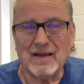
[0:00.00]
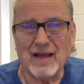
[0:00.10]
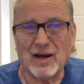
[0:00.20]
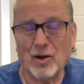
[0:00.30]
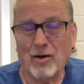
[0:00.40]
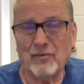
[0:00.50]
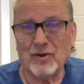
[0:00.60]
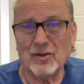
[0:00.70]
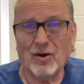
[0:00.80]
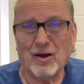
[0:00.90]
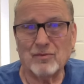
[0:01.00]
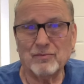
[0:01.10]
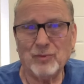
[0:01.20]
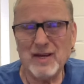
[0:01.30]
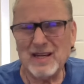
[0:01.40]
And I often thought,
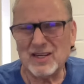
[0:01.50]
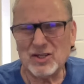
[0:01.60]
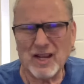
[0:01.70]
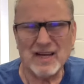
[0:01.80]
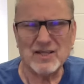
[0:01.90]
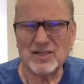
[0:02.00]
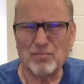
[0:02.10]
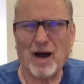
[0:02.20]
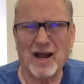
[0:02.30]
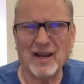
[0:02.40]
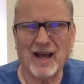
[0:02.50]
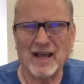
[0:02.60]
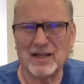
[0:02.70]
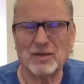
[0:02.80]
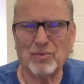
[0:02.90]
we need to change the
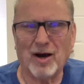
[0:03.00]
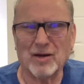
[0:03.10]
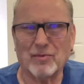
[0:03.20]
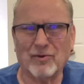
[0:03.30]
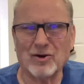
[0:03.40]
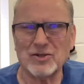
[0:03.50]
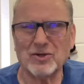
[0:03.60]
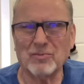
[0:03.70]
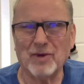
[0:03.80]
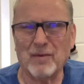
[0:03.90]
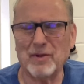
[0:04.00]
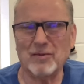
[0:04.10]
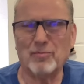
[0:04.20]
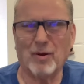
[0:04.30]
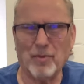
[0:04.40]
byline at the bottom of our
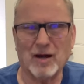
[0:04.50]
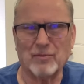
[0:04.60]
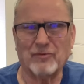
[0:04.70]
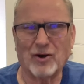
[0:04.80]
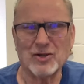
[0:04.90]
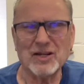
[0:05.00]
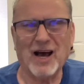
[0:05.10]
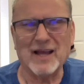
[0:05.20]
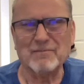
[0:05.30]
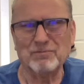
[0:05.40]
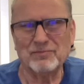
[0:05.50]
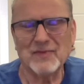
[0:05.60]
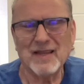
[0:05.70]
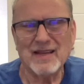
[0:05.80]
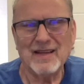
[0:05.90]
sign.
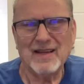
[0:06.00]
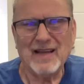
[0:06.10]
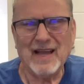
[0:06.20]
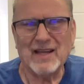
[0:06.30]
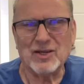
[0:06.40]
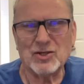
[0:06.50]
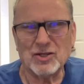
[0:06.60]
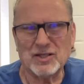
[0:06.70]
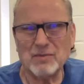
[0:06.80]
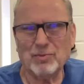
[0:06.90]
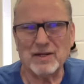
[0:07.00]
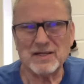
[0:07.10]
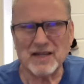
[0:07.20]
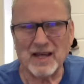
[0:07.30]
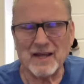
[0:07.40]
And it should simply
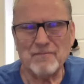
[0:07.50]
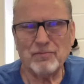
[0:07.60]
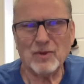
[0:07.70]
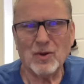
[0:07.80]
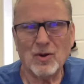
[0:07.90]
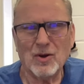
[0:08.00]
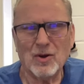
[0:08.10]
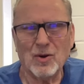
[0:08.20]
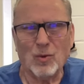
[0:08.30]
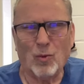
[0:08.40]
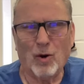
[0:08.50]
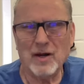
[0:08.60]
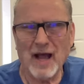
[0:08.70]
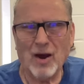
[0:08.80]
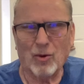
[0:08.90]
say,
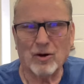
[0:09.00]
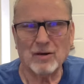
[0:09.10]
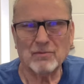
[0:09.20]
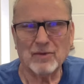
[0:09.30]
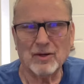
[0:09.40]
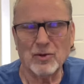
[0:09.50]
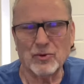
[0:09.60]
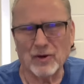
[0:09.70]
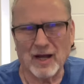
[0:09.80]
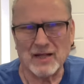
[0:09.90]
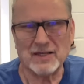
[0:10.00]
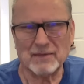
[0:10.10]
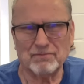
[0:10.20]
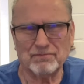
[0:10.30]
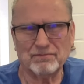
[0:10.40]
1 hour Lutheranizing.